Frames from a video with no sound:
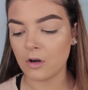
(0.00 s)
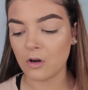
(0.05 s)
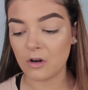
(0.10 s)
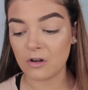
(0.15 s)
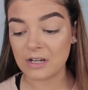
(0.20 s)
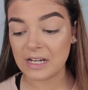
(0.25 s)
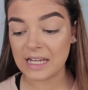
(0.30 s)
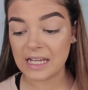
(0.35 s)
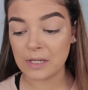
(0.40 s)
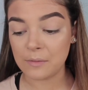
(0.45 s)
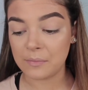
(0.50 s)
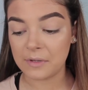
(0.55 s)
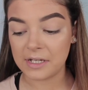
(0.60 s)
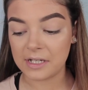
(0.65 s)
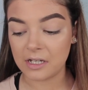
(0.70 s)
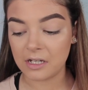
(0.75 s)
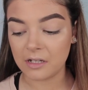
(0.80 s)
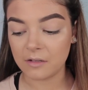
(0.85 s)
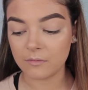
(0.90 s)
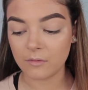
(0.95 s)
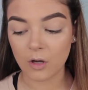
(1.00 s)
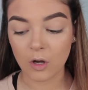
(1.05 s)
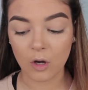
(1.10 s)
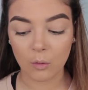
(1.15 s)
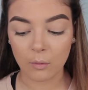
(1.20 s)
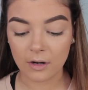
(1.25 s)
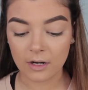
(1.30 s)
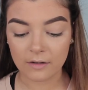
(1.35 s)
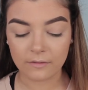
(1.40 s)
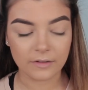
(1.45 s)
on eBay
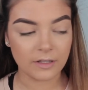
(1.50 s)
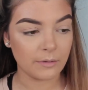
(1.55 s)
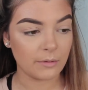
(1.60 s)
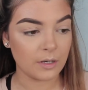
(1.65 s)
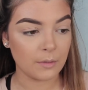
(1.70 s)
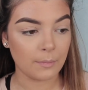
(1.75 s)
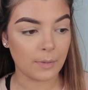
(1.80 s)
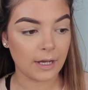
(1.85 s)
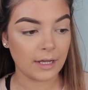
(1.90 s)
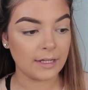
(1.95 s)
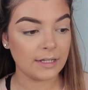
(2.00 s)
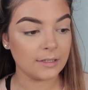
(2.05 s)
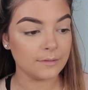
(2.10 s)
or wherever you want to buy